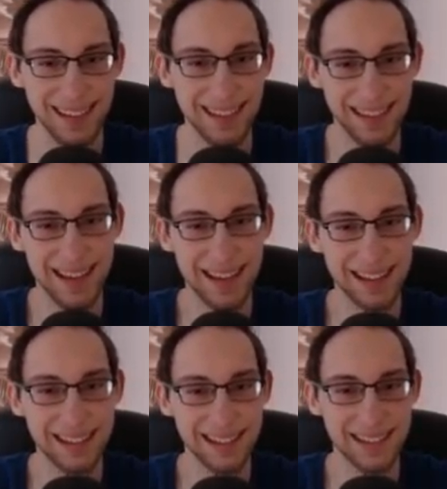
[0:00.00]
Yeah, I
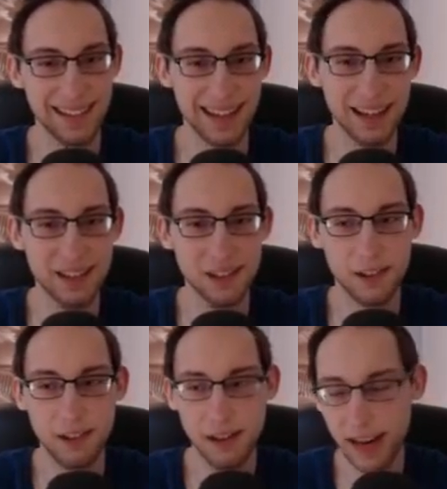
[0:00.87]
can, like, I don't know
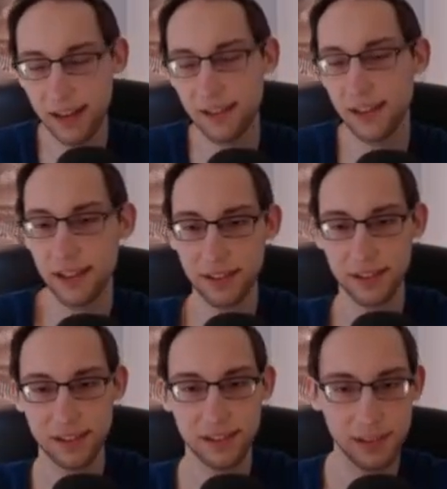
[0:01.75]
how A J does
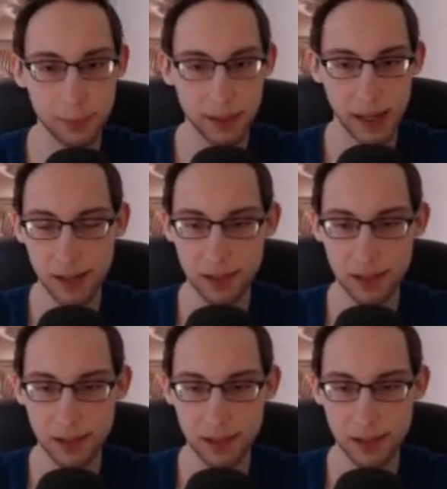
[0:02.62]
it, but A J